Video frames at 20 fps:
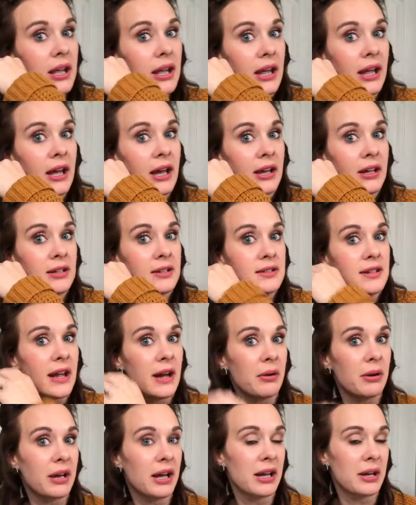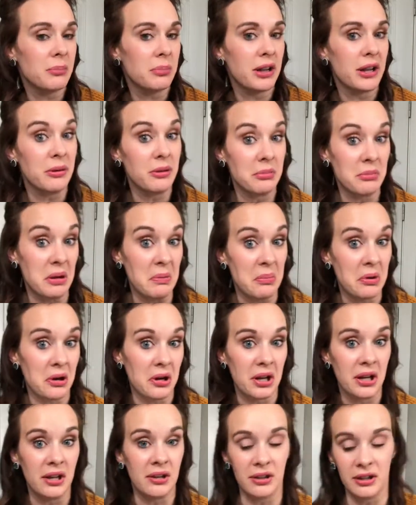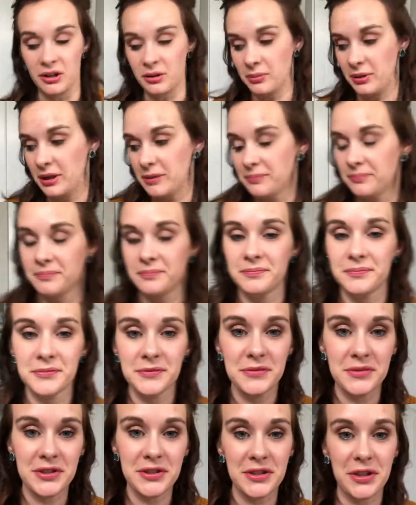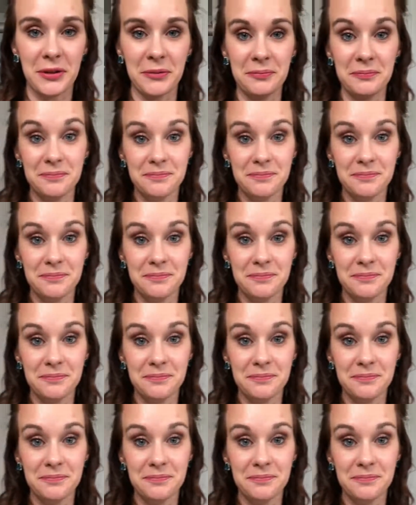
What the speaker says: and how I kind of play with my parting a little bit. So.